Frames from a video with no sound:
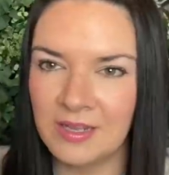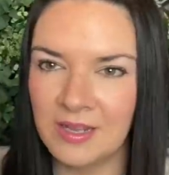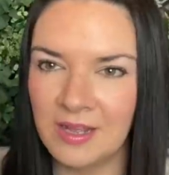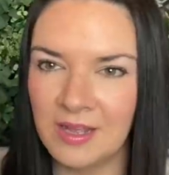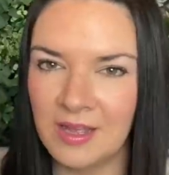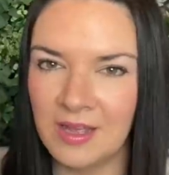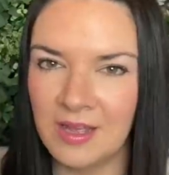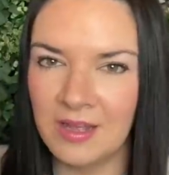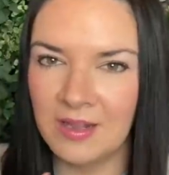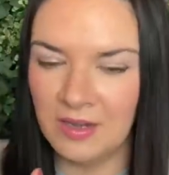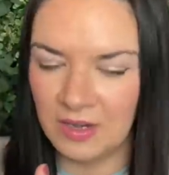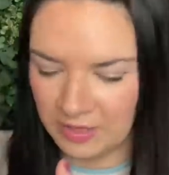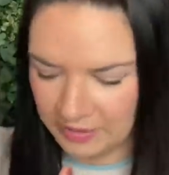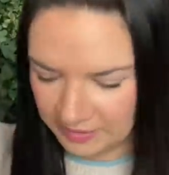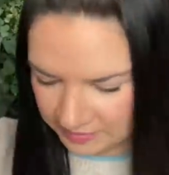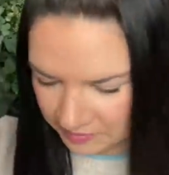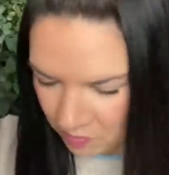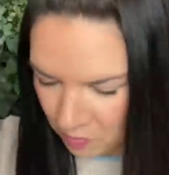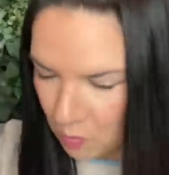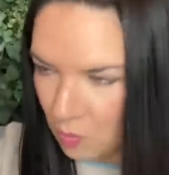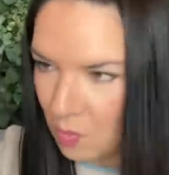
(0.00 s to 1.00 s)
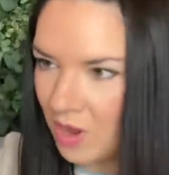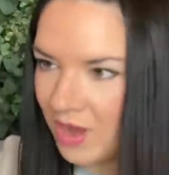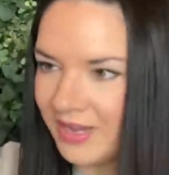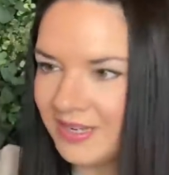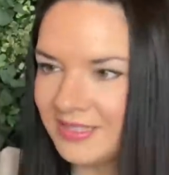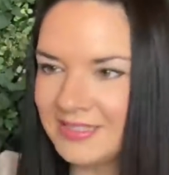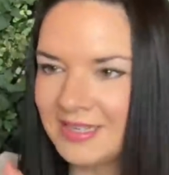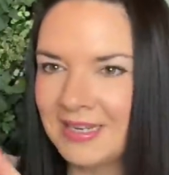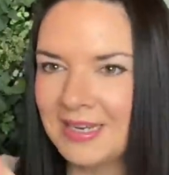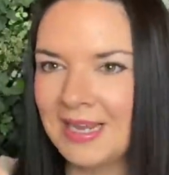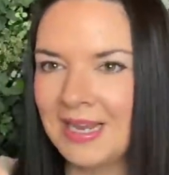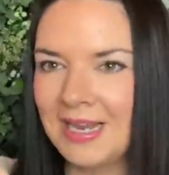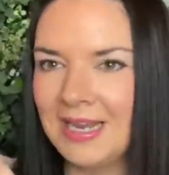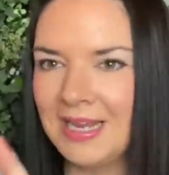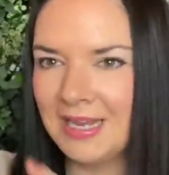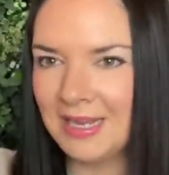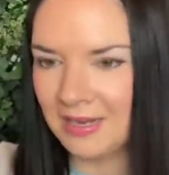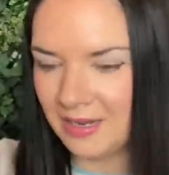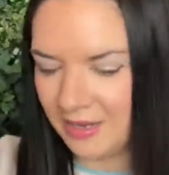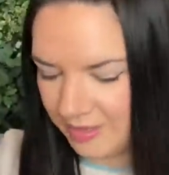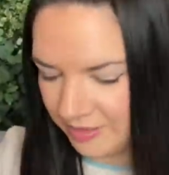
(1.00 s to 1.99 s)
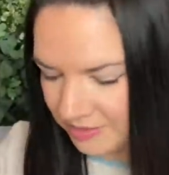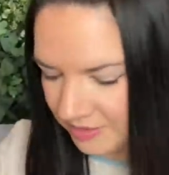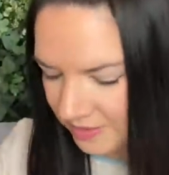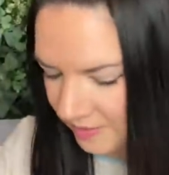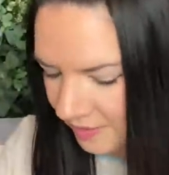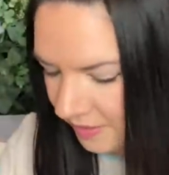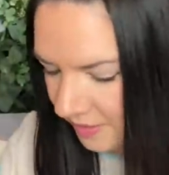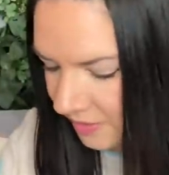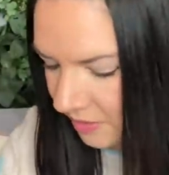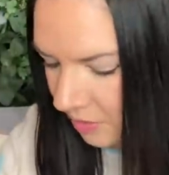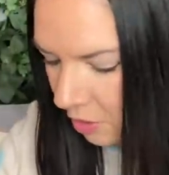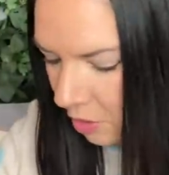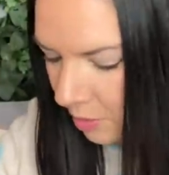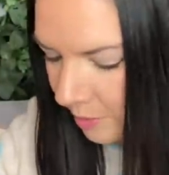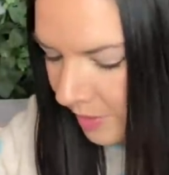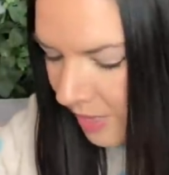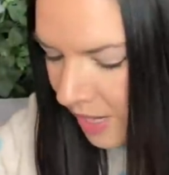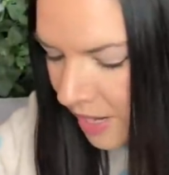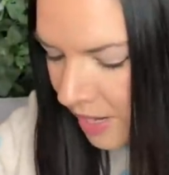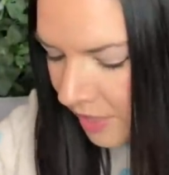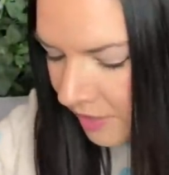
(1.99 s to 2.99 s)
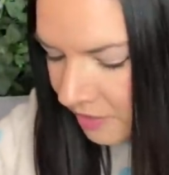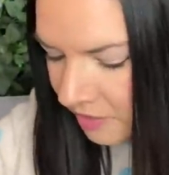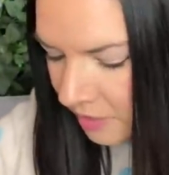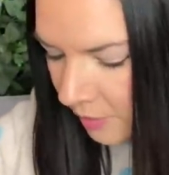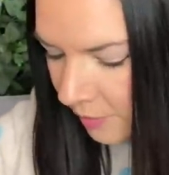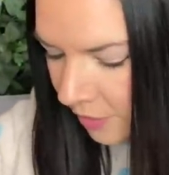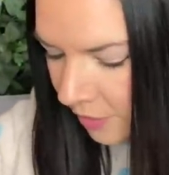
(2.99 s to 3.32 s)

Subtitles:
and white and clear glass at the top. So